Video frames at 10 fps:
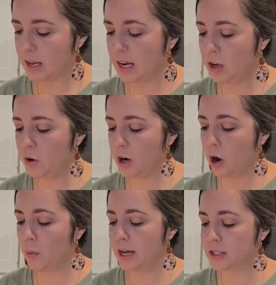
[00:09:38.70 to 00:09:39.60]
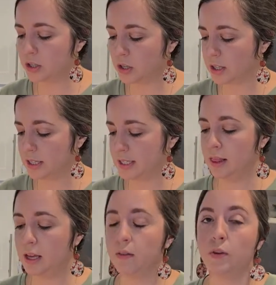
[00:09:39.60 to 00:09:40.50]
And you can always cook this,
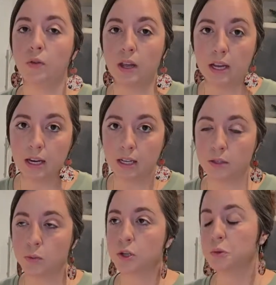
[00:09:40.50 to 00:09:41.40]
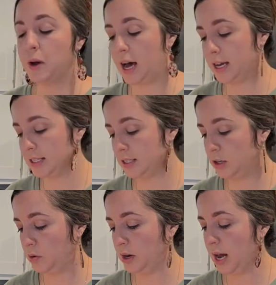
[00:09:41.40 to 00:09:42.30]
and then if you think it needs more spice,
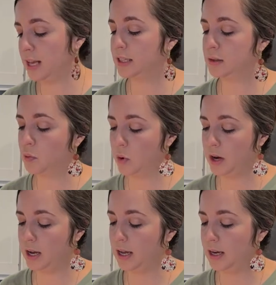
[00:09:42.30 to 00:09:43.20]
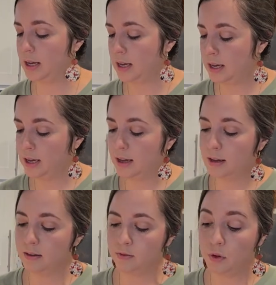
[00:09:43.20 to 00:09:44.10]
you could add some more in.
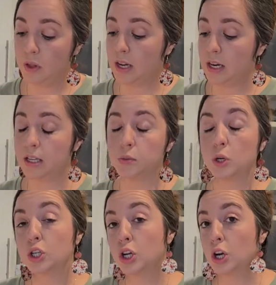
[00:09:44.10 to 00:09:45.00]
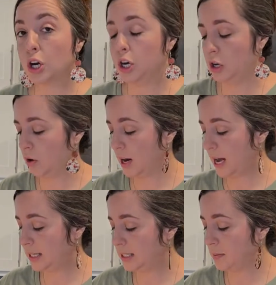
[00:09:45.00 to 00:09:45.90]
If you think it needs more sugar, you could
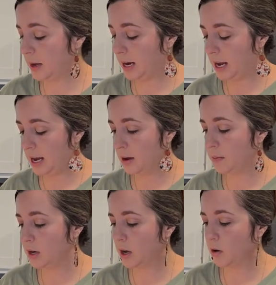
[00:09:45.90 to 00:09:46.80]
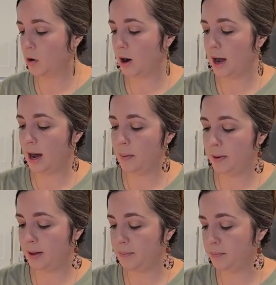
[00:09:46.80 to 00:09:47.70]
add some in. I am going to go
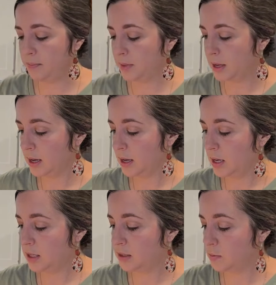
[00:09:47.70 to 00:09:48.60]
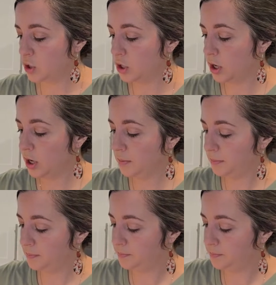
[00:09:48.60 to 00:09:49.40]
grab some sugar.